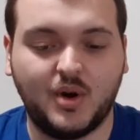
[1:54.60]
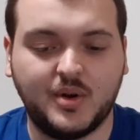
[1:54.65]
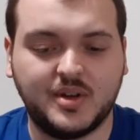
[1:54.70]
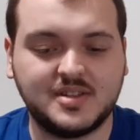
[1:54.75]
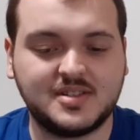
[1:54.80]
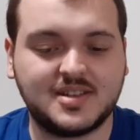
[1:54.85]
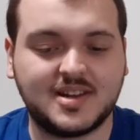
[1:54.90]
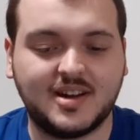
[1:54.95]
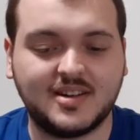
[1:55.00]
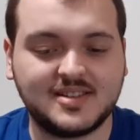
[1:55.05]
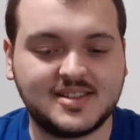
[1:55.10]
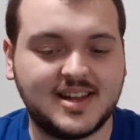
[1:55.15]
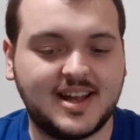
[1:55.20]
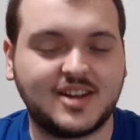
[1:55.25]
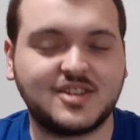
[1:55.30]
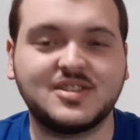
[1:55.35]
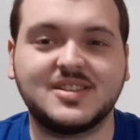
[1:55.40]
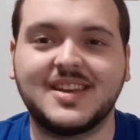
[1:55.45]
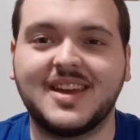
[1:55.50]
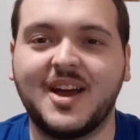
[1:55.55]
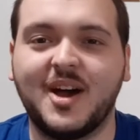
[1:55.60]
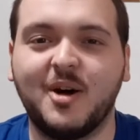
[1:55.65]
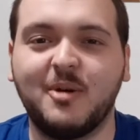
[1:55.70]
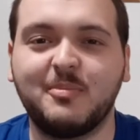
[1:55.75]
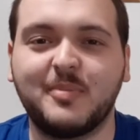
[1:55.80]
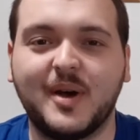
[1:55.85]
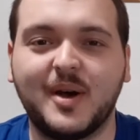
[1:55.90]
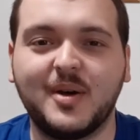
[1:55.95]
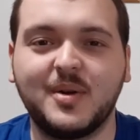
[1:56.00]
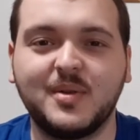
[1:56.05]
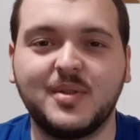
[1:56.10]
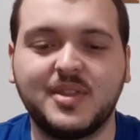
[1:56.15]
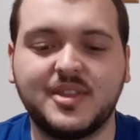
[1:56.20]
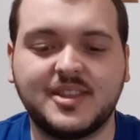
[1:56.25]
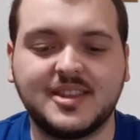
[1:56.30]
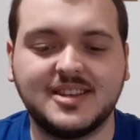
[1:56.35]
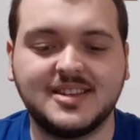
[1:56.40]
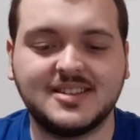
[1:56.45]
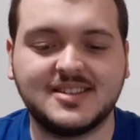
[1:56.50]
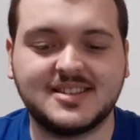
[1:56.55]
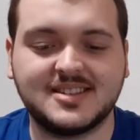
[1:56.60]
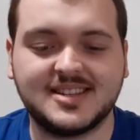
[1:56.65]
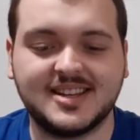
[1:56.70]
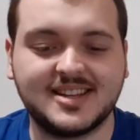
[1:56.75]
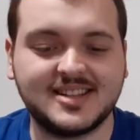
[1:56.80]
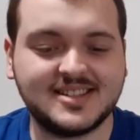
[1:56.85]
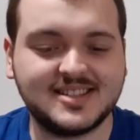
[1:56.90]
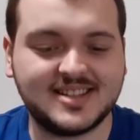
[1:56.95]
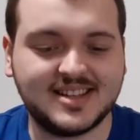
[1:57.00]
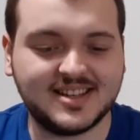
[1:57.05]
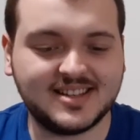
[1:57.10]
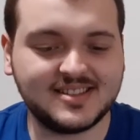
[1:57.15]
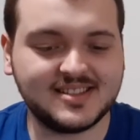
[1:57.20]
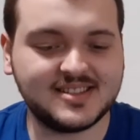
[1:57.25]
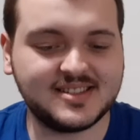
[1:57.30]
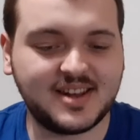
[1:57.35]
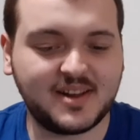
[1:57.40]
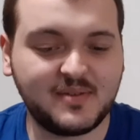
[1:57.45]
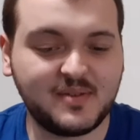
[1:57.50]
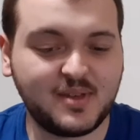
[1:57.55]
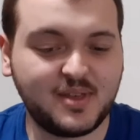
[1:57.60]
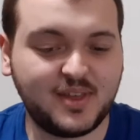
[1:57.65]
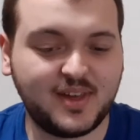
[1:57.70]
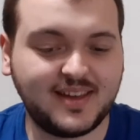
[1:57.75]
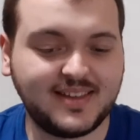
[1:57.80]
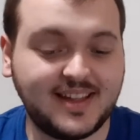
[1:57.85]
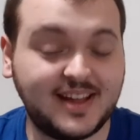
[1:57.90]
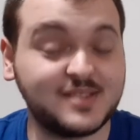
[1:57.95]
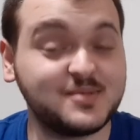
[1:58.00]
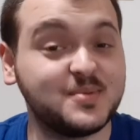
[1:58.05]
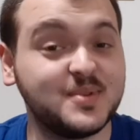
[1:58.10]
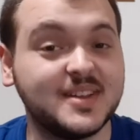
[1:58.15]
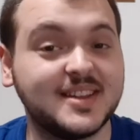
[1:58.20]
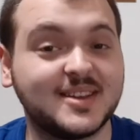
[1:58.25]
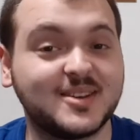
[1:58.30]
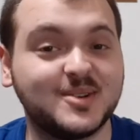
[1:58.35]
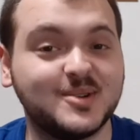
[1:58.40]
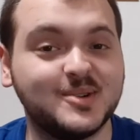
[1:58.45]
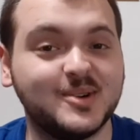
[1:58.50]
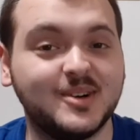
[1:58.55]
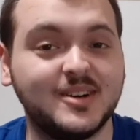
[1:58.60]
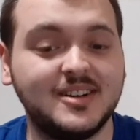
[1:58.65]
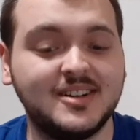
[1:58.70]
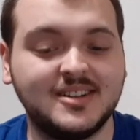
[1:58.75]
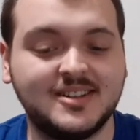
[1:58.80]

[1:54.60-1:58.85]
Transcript: Oh, he starts to actually help out the citizens and everything. That's really cool.